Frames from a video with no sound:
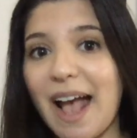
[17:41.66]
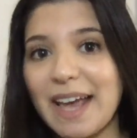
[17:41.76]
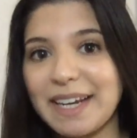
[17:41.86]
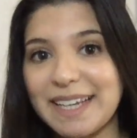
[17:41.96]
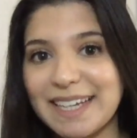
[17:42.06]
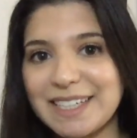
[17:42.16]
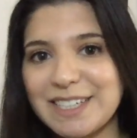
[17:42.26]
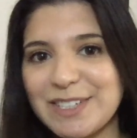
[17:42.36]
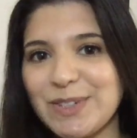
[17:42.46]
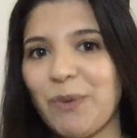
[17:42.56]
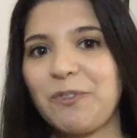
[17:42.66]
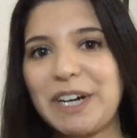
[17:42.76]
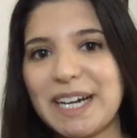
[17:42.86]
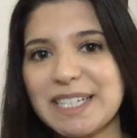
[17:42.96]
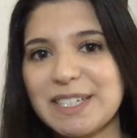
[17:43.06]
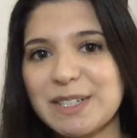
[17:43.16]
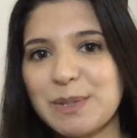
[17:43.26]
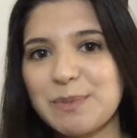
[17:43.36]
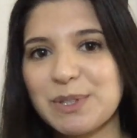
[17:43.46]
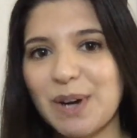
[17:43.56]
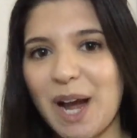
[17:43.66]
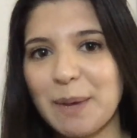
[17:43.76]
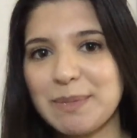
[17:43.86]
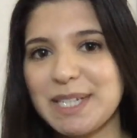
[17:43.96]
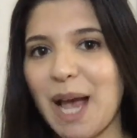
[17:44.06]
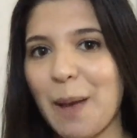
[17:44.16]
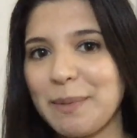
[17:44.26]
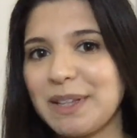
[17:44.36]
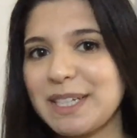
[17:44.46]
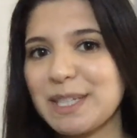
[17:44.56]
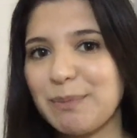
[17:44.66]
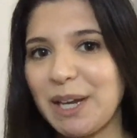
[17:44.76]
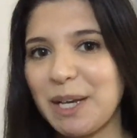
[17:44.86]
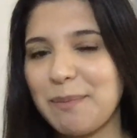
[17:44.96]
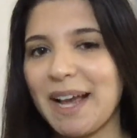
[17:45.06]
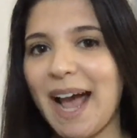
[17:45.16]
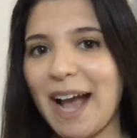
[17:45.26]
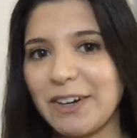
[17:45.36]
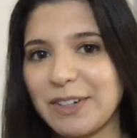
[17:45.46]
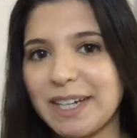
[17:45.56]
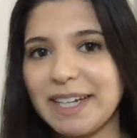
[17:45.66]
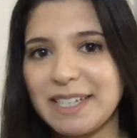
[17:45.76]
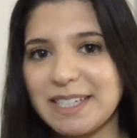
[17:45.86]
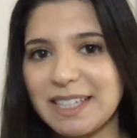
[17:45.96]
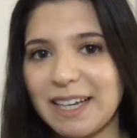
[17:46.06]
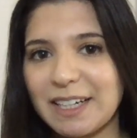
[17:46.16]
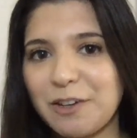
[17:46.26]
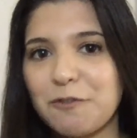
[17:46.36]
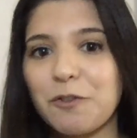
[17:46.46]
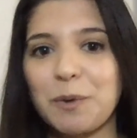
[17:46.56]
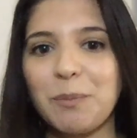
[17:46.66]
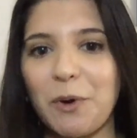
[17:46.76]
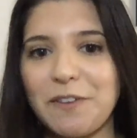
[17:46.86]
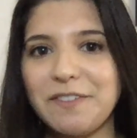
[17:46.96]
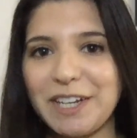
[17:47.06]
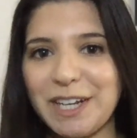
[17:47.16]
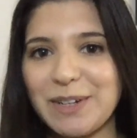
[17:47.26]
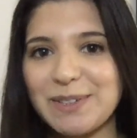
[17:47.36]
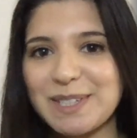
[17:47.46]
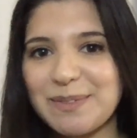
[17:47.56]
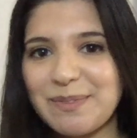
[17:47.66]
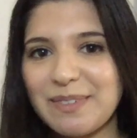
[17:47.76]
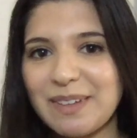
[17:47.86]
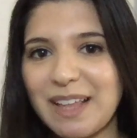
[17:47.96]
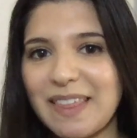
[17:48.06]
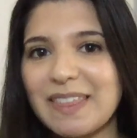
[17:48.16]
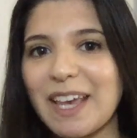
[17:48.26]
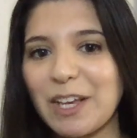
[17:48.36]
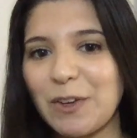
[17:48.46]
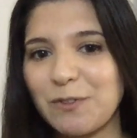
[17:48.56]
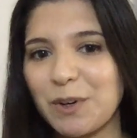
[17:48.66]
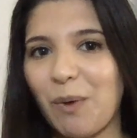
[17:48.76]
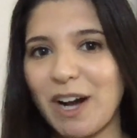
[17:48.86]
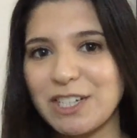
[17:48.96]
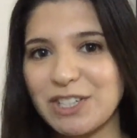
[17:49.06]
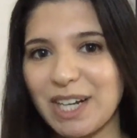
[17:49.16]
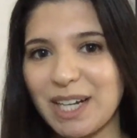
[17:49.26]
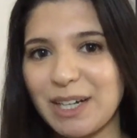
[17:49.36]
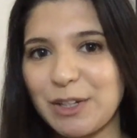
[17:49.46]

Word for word: And again, don't forget to subscribe to M L Explained by Aggregate Intellect for more videos. Thank you for watching.